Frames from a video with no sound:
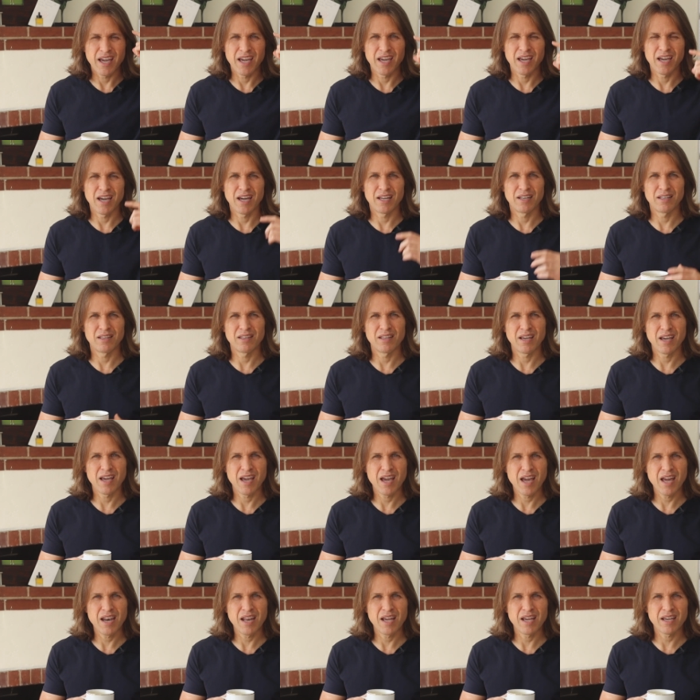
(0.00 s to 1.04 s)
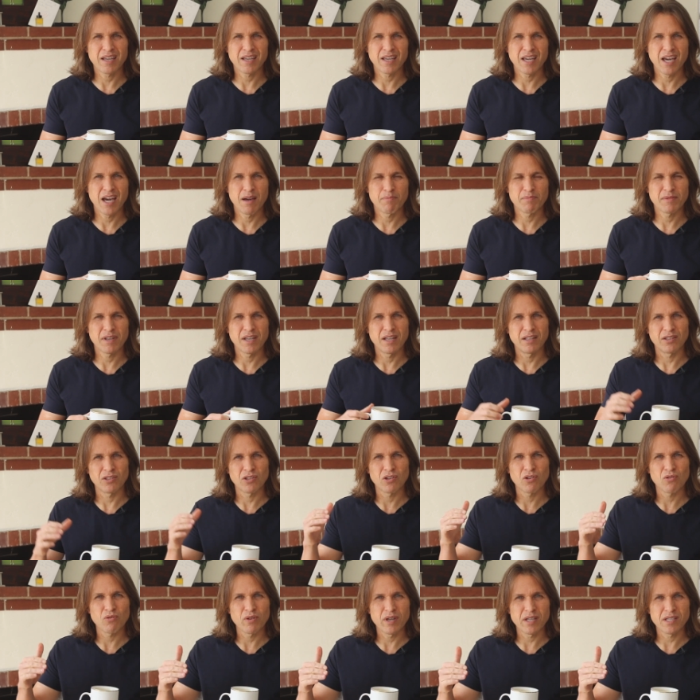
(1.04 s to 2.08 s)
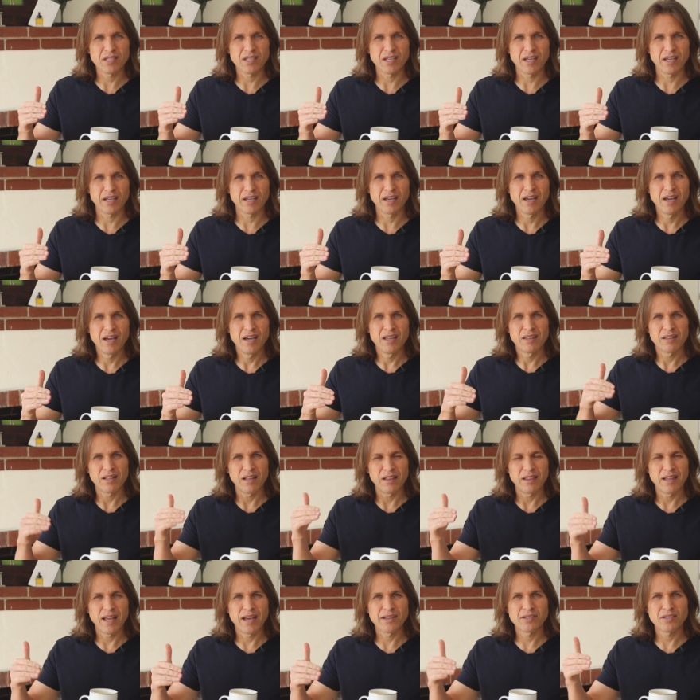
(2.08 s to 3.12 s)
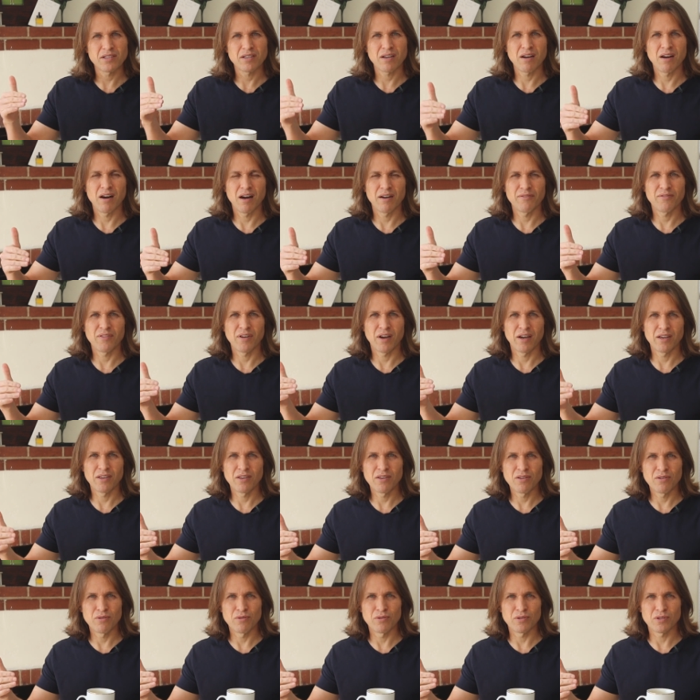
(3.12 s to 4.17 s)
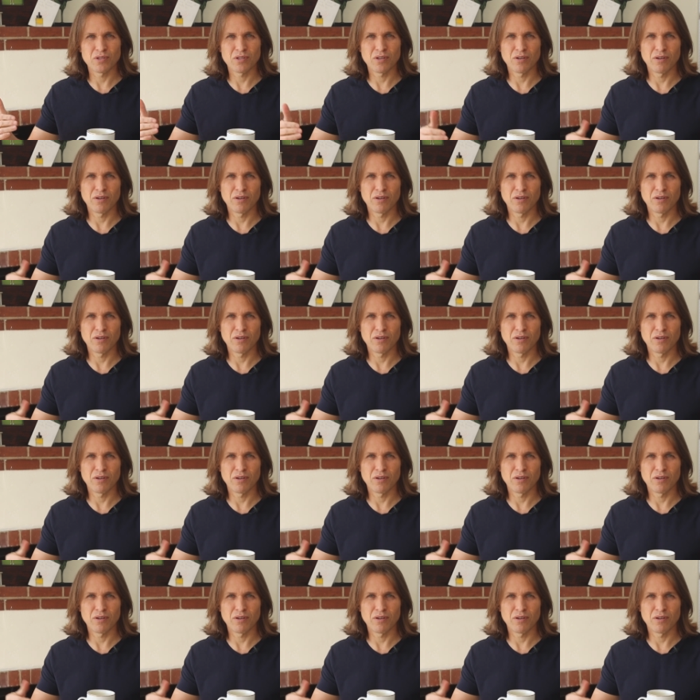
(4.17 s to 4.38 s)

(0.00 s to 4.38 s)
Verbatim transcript: and the headache kept increasing the less coffee I used.